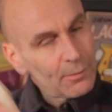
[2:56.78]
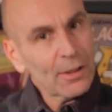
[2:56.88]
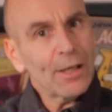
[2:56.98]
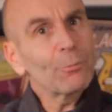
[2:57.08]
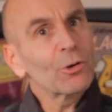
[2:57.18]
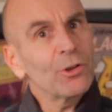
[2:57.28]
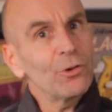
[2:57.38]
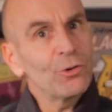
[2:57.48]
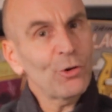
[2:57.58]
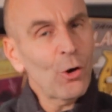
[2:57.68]
We're going to
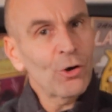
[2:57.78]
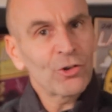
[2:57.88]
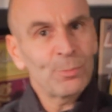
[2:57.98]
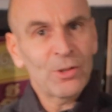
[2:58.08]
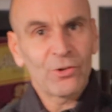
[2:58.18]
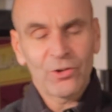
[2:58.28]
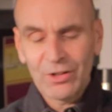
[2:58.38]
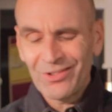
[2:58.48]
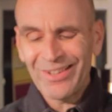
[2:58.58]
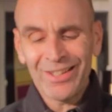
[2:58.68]
use orange bitters in
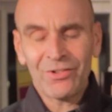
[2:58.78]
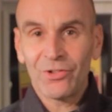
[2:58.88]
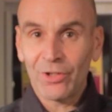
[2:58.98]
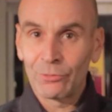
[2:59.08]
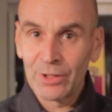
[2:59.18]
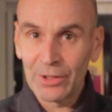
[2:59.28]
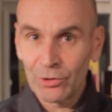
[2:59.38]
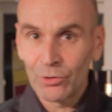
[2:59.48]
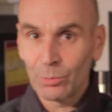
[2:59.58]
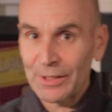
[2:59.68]
this. This is a really
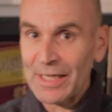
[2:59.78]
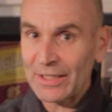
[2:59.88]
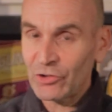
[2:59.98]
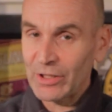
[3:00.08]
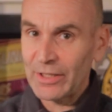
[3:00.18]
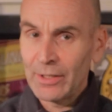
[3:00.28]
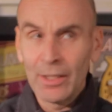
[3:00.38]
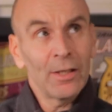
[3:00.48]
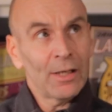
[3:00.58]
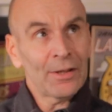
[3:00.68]
good one actually.
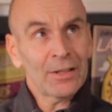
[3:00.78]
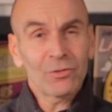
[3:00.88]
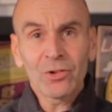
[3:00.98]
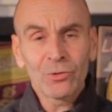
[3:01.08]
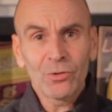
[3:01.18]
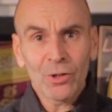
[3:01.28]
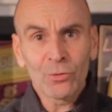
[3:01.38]
I think I've still to do